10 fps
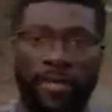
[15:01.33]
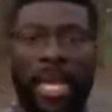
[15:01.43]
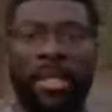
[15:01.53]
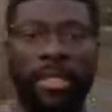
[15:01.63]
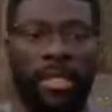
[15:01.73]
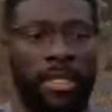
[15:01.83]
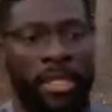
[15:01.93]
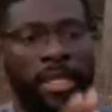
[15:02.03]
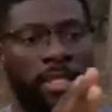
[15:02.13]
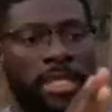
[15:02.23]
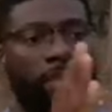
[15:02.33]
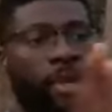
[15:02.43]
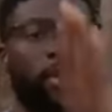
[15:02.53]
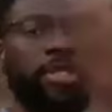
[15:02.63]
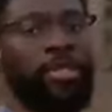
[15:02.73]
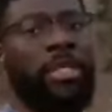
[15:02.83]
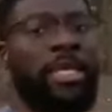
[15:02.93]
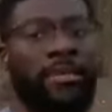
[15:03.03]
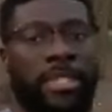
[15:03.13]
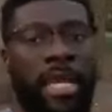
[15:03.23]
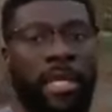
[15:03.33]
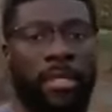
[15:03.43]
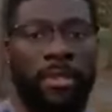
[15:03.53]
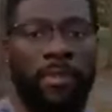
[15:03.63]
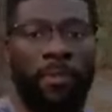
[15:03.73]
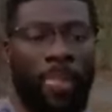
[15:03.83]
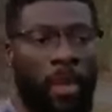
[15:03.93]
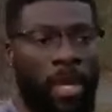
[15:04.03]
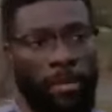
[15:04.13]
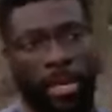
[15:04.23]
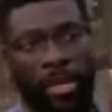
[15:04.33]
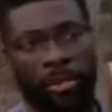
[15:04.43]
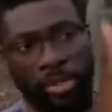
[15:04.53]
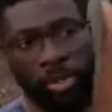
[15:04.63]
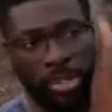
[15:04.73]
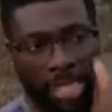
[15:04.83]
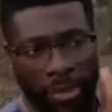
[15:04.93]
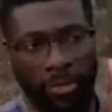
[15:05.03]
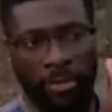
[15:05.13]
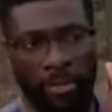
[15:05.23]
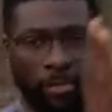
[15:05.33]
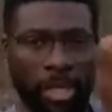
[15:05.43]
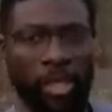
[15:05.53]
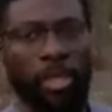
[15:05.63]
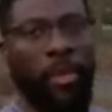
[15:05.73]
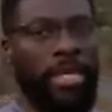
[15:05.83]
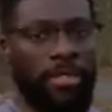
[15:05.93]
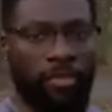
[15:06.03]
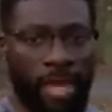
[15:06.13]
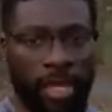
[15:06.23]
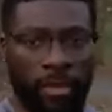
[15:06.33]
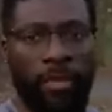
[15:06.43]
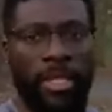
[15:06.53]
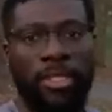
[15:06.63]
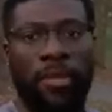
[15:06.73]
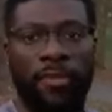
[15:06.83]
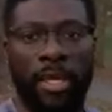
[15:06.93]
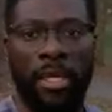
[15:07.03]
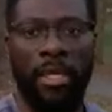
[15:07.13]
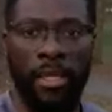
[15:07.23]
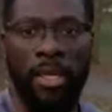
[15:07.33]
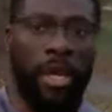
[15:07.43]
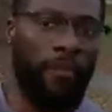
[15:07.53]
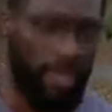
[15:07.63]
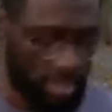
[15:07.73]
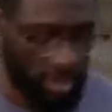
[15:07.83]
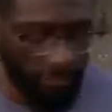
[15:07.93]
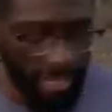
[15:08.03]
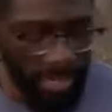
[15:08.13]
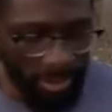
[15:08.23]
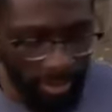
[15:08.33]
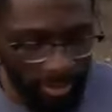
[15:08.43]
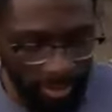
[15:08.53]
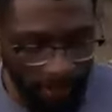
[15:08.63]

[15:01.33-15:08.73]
of Galilee, Tiberias is on the left side, right? About, you know, south but on the west, right on the west of uh of the Sea of Galilee,